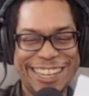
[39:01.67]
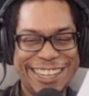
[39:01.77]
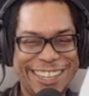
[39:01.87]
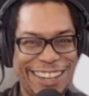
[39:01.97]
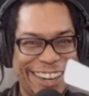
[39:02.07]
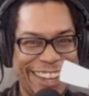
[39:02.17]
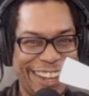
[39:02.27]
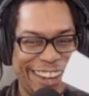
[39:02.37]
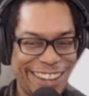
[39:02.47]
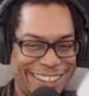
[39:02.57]
know,
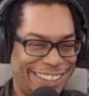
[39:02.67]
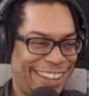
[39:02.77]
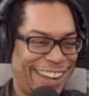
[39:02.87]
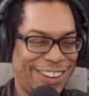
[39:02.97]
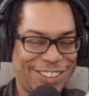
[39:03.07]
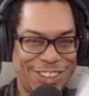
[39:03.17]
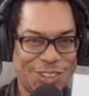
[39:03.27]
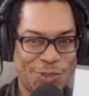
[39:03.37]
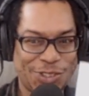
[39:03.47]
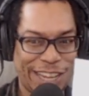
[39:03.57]
I usually just
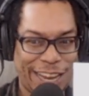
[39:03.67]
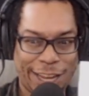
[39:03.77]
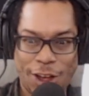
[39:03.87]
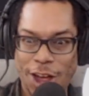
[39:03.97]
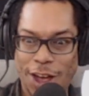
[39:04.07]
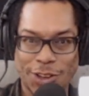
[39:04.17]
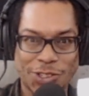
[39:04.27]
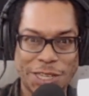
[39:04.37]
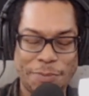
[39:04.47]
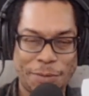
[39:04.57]
will say like, oh,
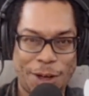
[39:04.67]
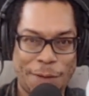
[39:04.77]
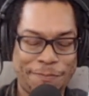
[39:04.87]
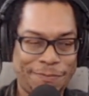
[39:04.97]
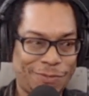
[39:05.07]
sleeping, Mom.